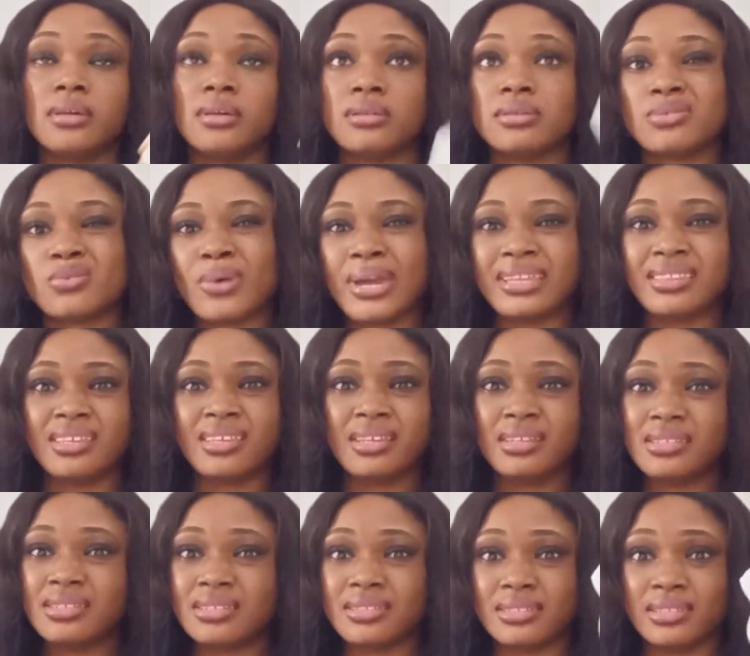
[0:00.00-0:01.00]
So I think
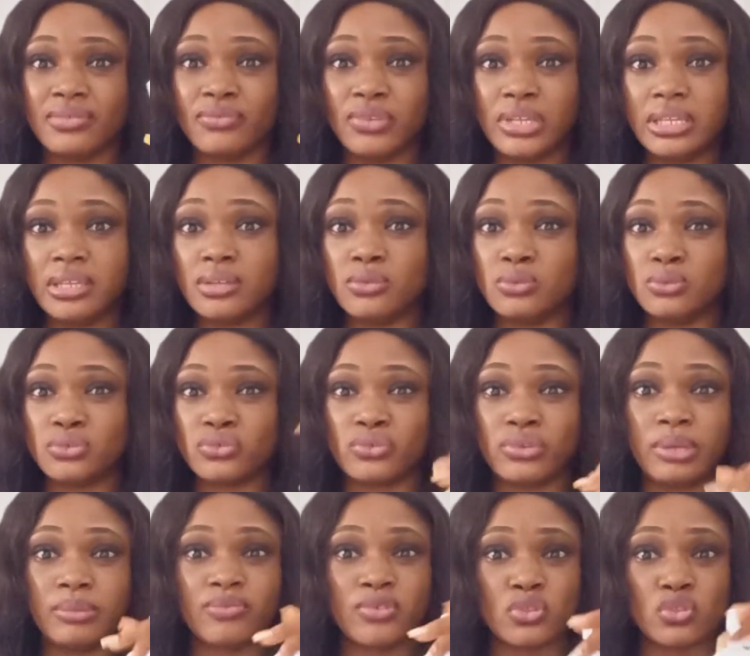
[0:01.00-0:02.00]
this is a really good
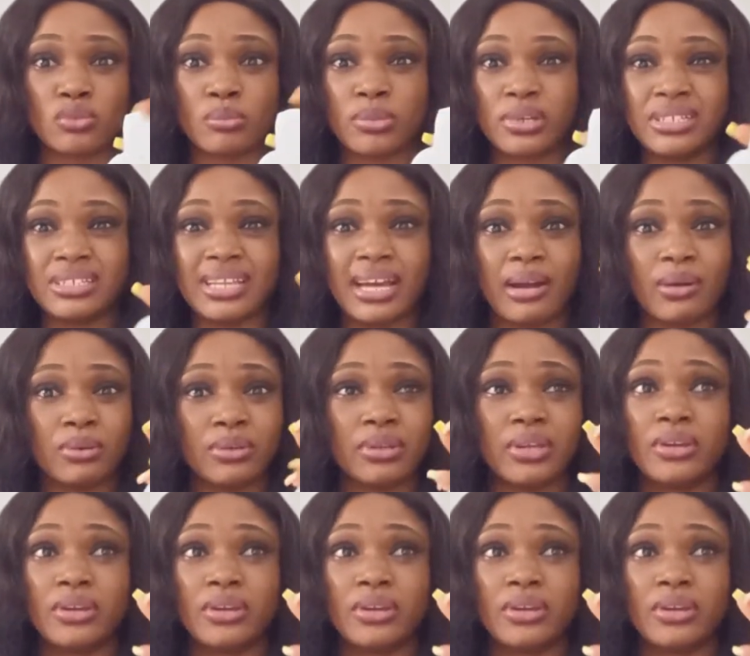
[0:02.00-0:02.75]
cream for somebody that